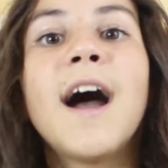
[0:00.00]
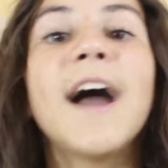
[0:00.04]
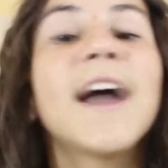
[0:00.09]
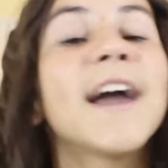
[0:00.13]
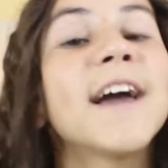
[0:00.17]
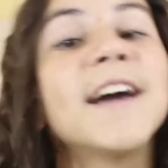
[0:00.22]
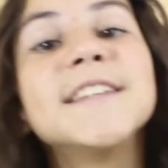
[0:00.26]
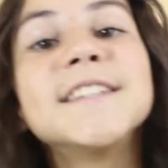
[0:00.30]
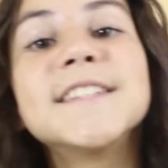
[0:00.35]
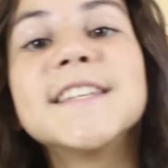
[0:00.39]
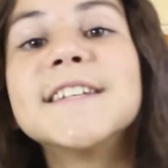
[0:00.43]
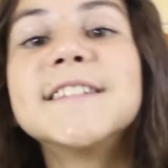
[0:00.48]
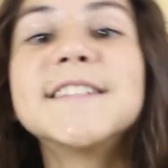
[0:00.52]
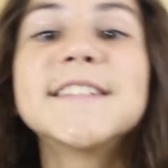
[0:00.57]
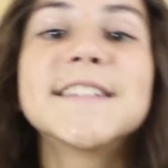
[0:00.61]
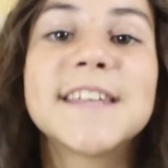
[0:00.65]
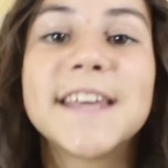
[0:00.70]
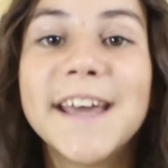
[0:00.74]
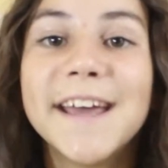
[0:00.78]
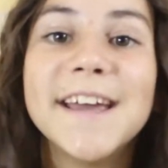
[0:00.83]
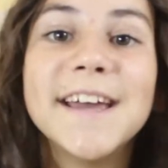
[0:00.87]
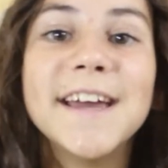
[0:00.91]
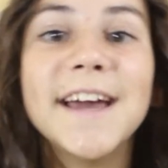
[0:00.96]
Hi guys, it's
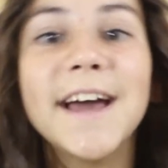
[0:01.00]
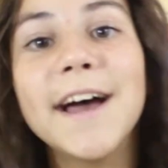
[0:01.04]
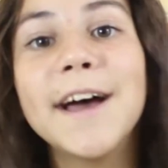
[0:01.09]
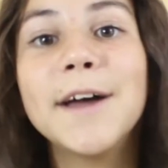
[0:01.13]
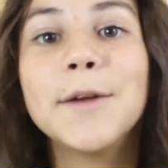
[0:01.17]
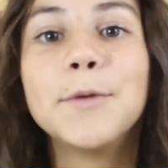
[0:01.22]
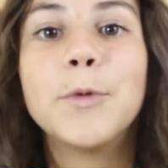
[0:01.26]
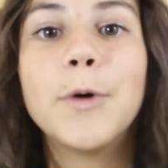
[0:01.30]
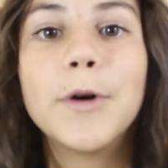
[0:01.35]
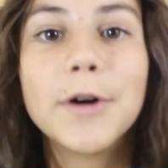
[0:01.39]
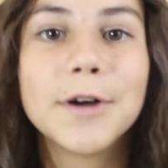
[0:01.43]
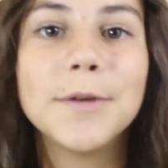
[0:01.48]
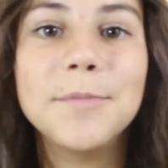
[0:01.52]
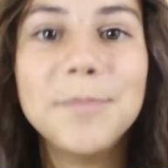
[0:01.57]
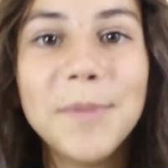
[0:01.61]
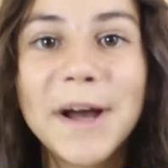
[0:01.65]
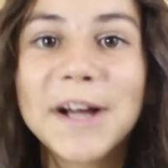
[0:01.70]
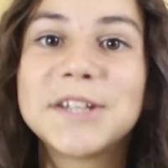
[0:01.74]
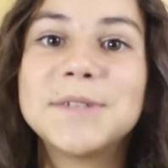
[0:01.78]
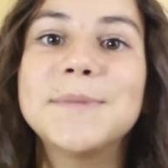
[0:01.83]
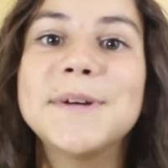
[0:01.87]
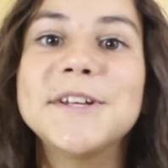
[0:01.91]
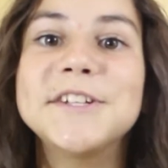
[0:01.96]
Kate and welcome
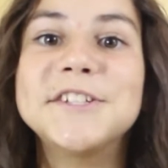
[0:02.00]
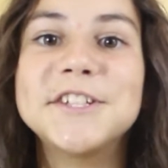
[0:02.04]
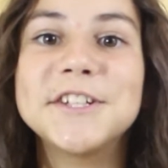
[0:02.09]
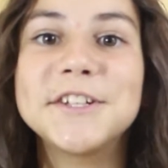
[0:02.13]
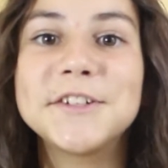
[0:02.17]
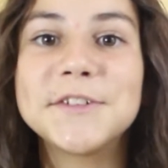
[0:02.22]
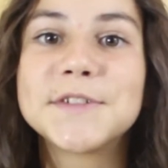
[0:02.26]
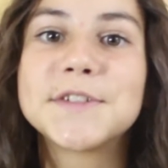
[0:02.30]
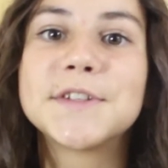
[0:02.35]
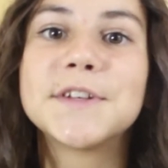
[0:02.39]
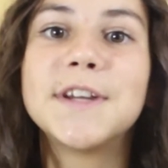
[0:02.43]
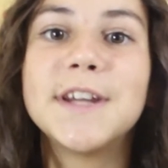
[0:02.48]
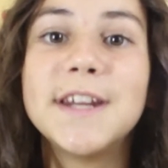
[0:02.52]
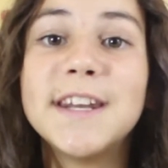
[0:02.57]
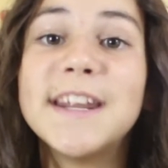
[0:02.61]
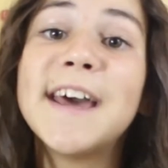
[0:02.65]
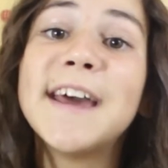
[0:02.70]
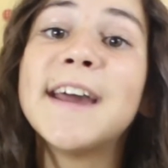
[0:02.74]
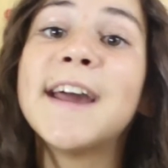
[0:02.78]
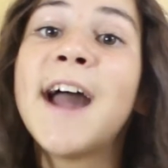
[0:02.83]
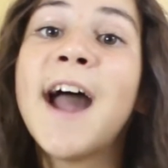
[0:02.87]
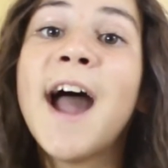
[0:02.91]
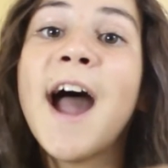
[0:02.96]
back to my channel. So
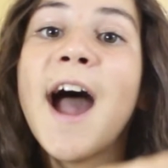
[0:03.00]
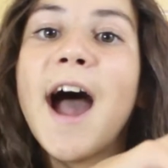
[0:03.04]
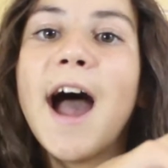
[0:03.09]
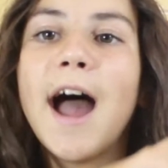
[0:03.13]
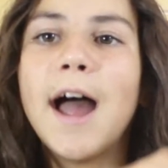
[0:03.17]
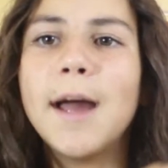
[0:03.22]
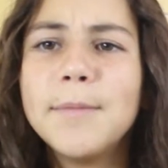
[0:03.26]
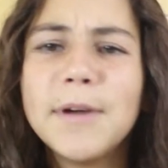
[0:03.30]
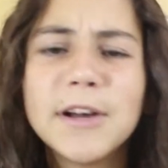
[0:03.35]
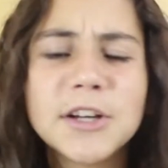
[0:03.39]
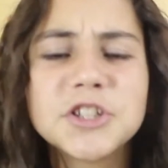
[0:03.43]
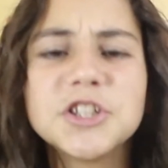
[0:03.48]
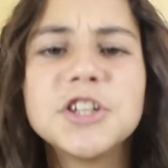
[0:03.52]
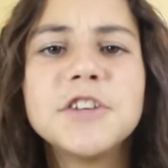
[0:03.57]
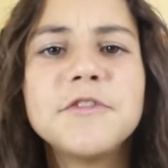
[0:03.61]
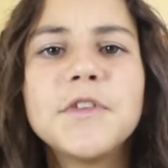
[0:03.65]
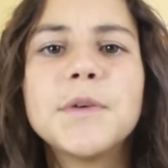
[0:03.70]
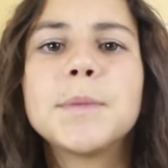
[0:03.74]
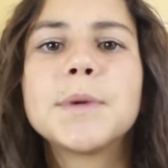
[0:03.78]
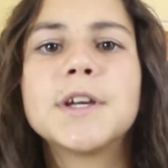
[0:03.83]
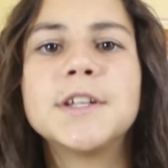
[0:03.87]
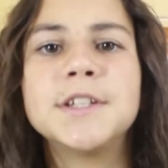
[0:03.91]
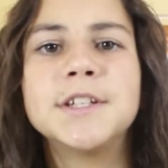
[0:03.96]
today, I'm actually
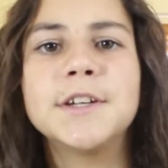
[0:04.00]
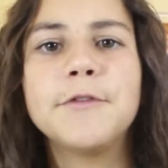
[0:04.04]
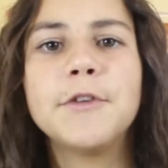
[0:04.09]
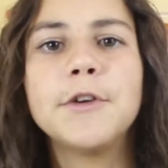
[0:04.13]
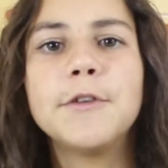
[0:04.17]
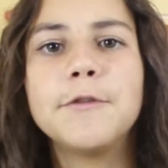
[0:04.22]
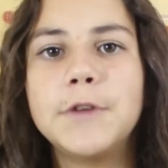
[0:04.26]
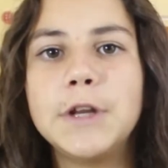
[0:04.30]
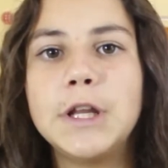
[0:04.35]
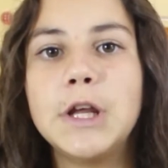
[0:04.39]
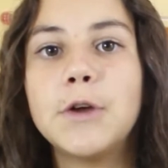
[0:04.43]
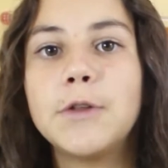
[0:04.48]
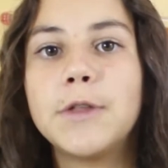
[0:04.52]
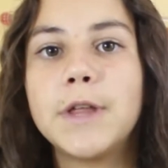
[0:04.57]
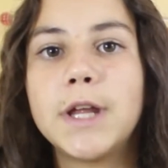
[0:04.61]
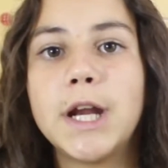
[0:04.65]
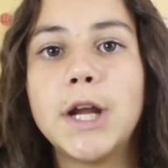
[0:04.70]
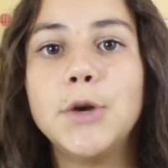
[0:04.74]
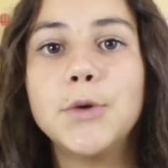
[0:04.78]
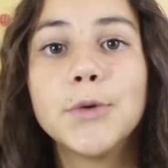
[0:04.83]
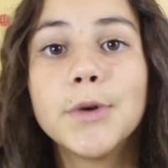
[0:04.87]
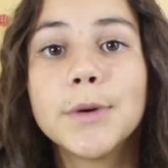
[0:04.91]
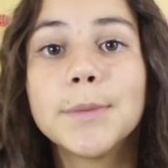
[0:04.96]
filming a different video
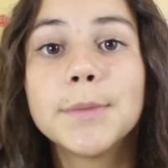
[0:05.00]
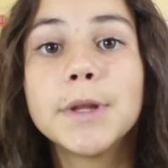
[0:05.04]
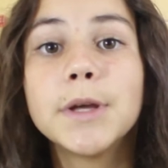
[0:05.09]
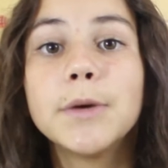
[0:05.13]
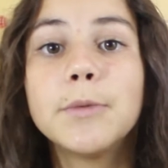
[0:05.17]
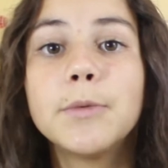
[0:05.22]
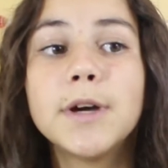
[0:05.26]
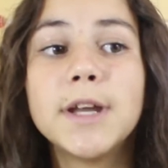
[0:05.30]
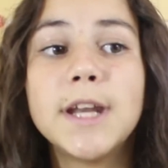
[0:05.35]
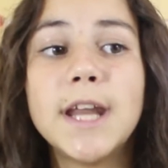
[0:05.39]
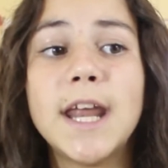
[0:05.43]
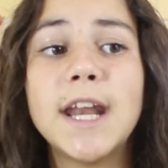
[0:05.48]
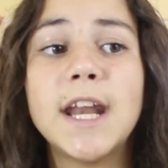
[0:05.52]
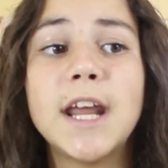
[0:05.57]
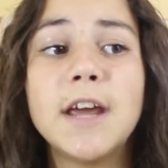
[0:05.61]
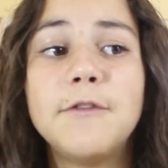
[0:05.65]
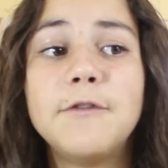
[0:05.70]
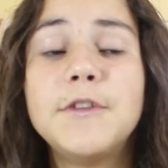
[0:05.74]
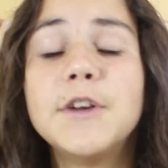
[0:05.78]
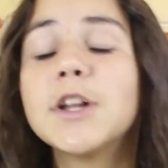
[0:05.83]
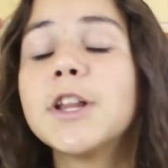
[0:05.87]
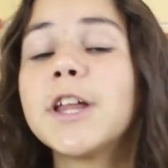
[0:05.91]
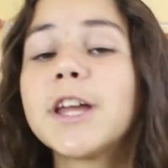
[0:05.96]
than I normally would and I
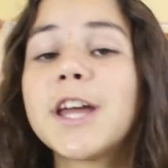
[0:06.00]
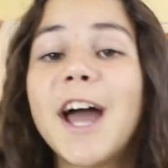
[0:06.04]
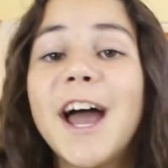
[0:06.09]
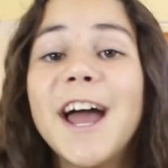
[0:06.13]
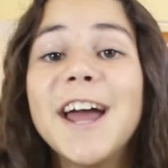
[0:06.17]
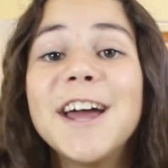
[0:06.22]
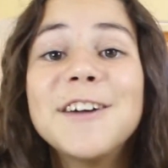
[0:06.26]
feel like I